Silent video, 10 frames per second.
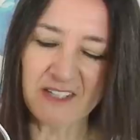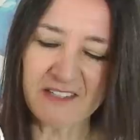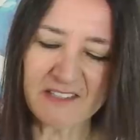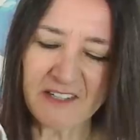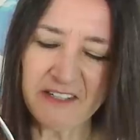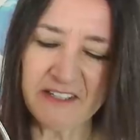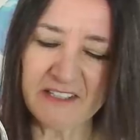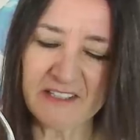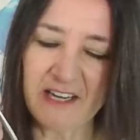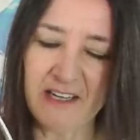I just don't
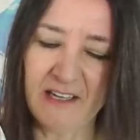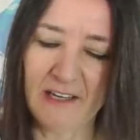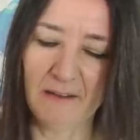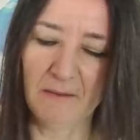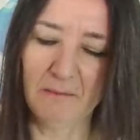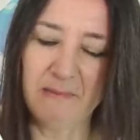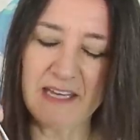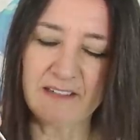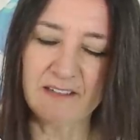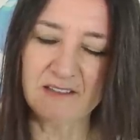understand how
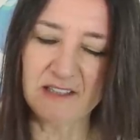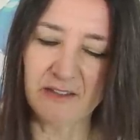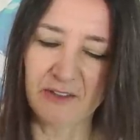meat can sit